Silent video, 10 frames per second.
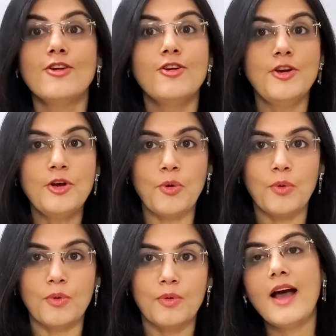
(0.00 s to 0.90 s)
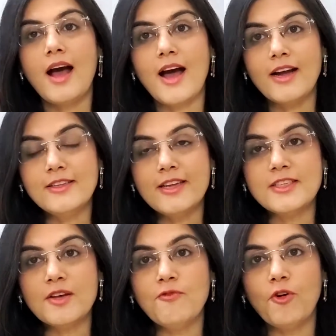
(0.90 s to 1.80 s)
No. Are there
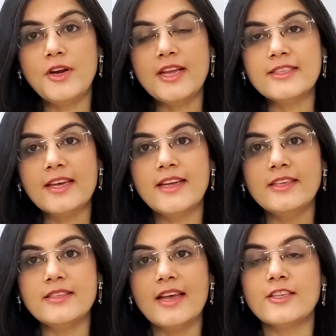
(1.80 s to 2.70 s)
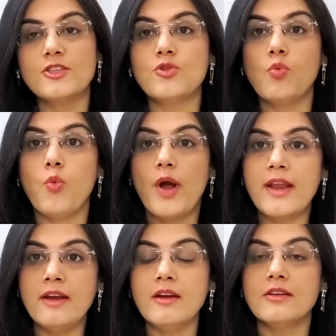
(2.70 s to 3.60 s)
some warning signs as to when